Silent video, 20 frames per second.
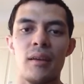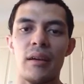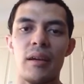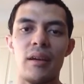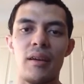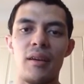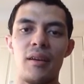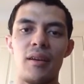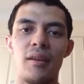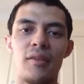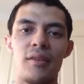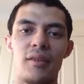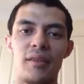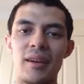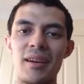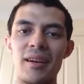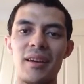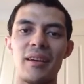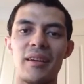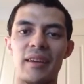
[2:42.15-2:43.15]
and
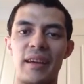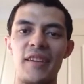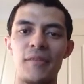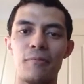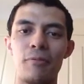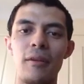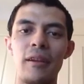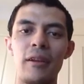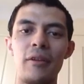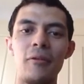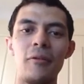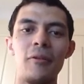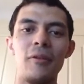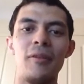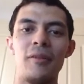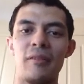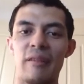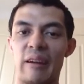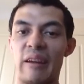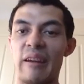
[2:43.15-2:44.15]
yeah, he's pretty
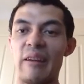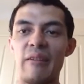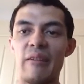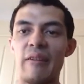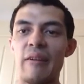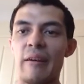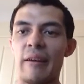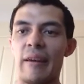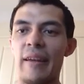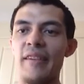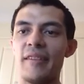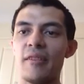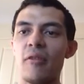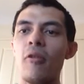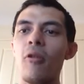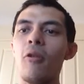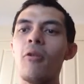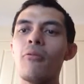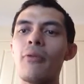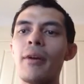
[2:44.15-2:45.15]
good. He's
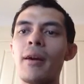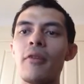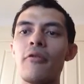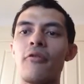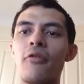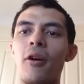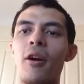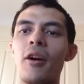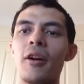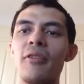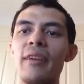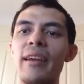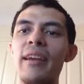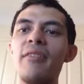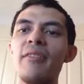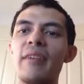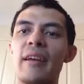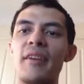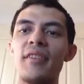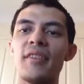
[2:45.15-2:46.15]
an all-around fighter
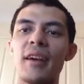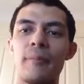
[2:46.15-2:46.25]
here.